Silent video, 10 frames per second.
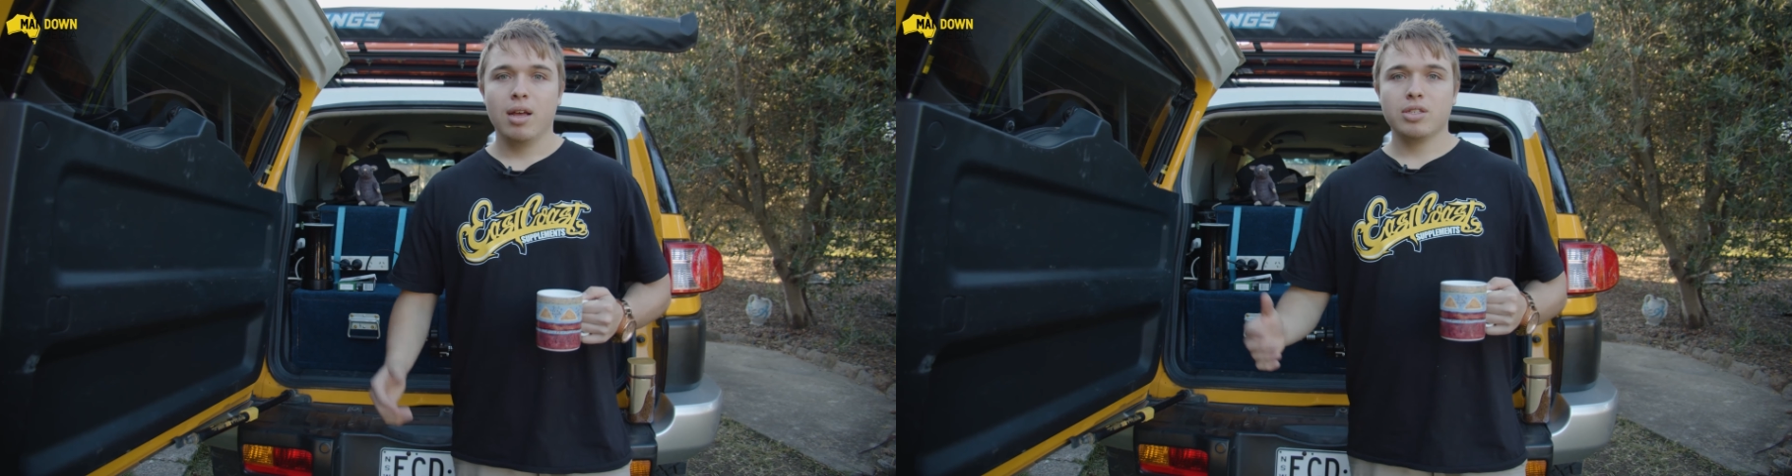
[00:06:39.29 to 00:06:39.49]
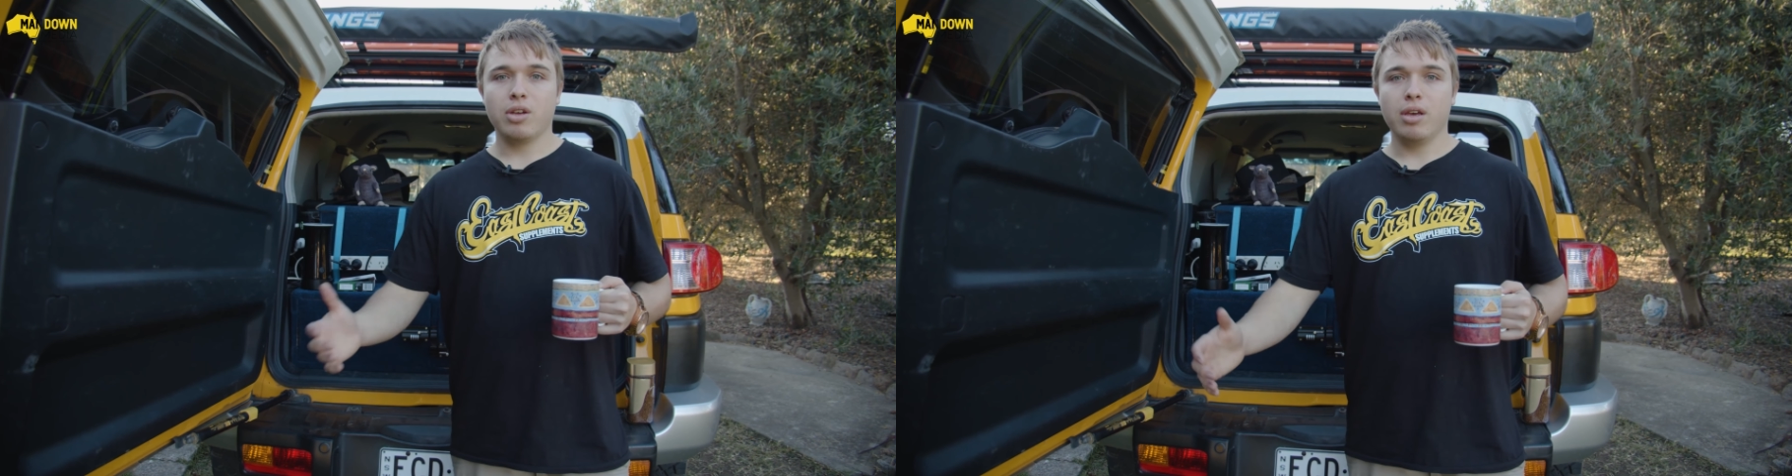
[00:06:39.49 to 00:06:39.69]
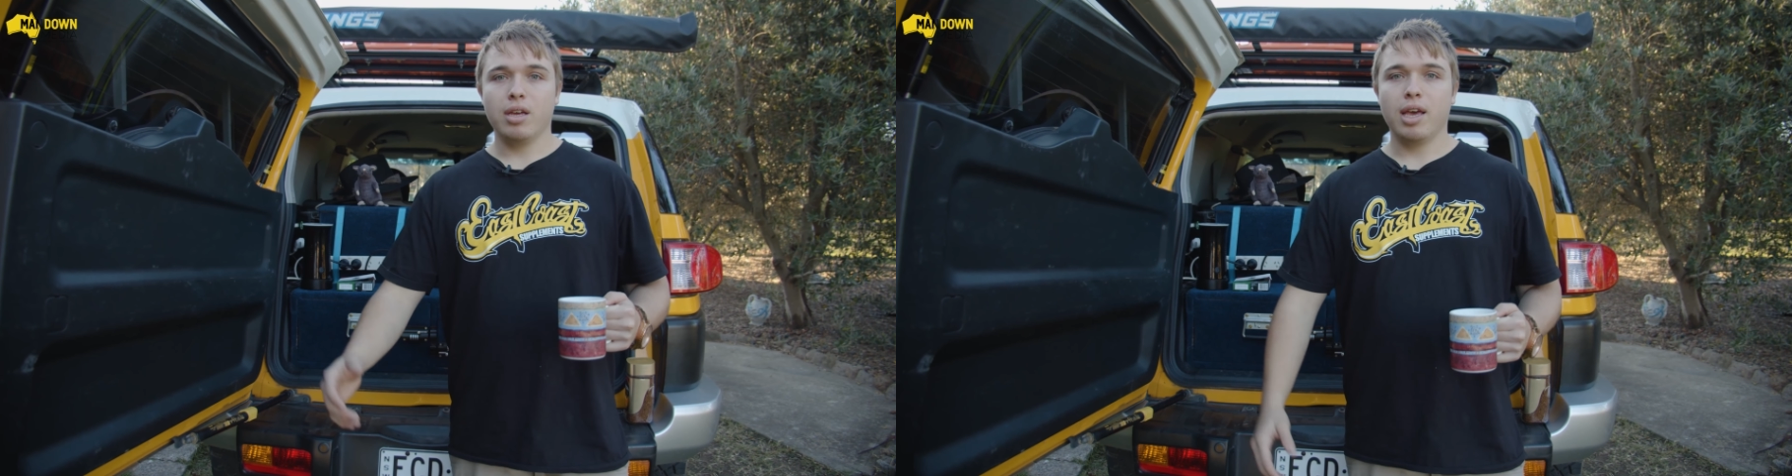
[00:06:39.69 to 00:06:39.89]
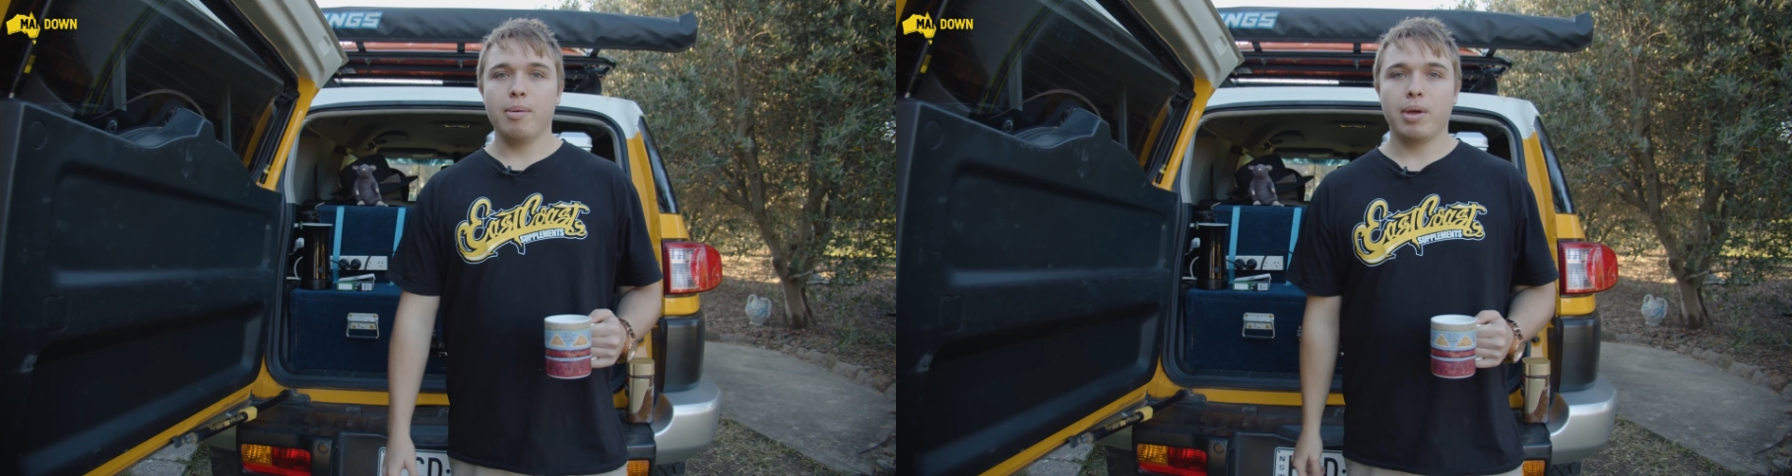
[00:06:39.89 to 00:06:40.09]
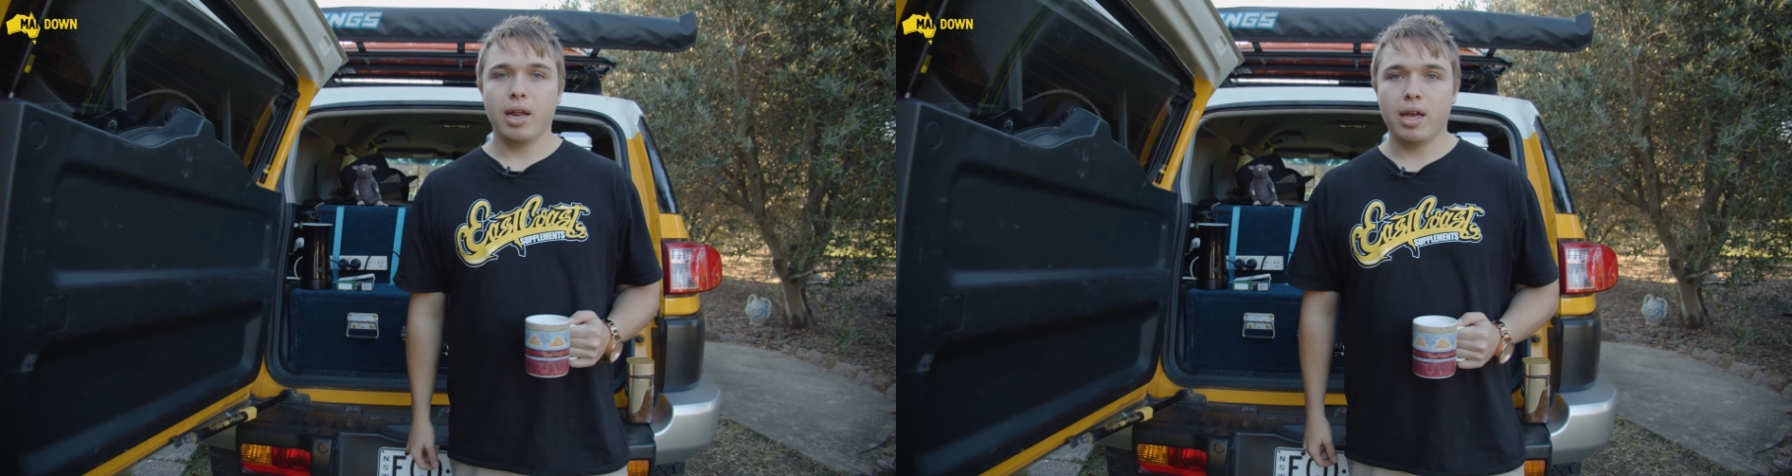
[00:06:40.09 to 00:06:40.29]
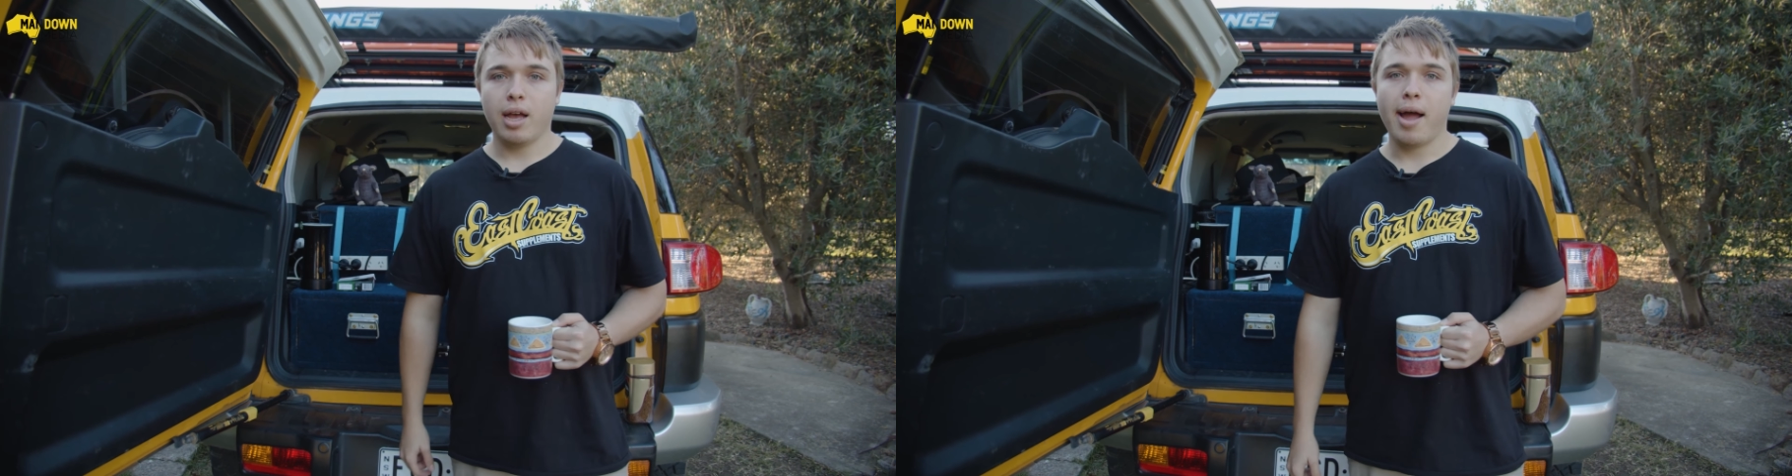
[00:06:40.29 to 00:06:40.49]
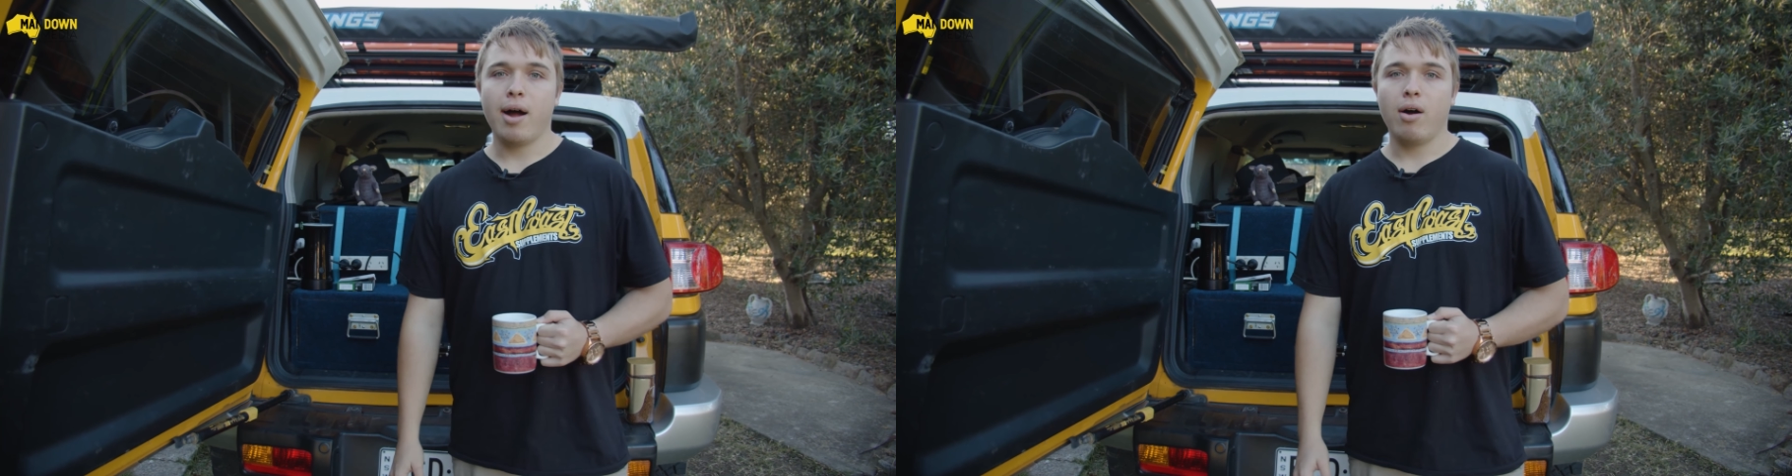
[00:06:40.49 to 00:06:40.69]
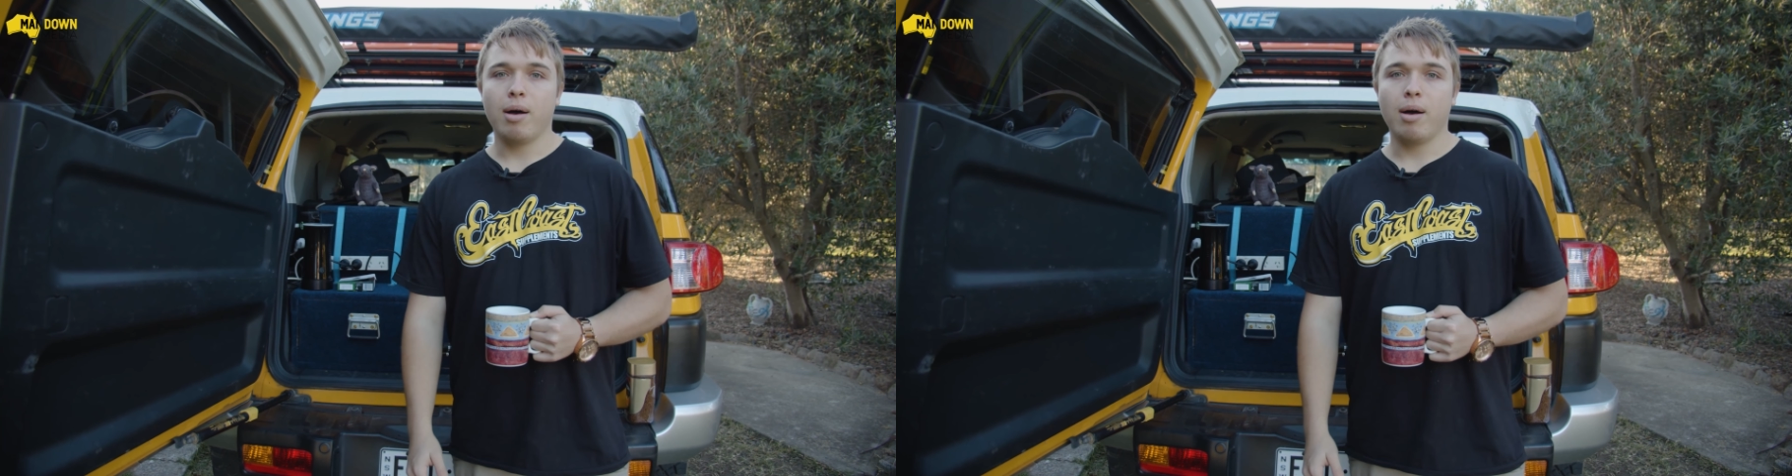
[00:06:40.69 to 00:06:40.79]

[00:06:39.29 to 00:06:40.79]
so you can keep getting our